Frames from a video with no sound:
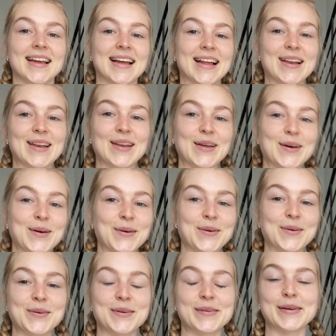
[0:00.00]

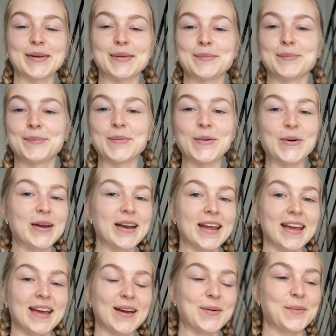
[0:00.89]
Hello, good
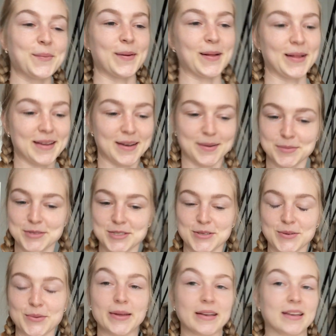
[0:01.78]
morning, welcome
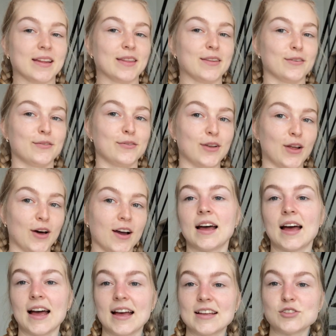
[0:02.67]
to another
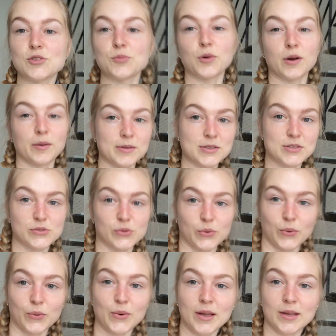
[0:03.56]
vlog. As you probably
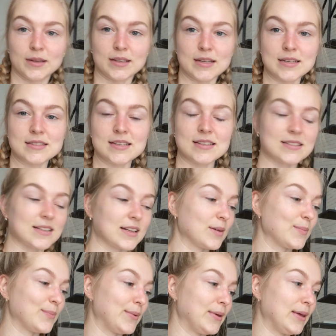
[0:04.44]
saw, this is
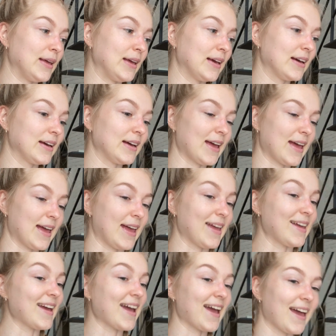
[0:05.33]
gonna be
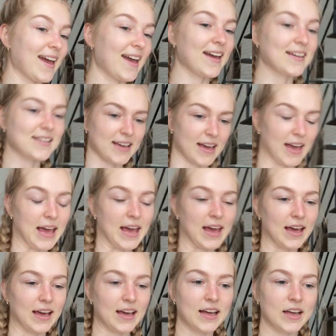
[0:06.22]
a hair
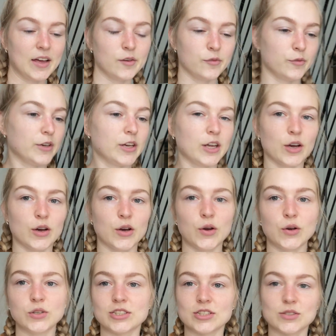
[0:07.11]
care
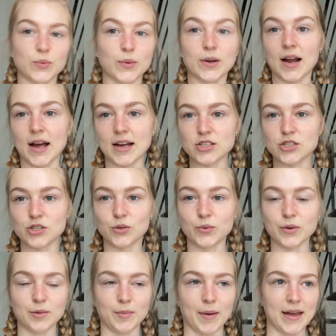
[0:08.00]
video, just what I do
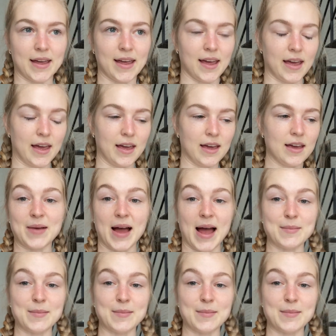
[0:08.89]
with my hair.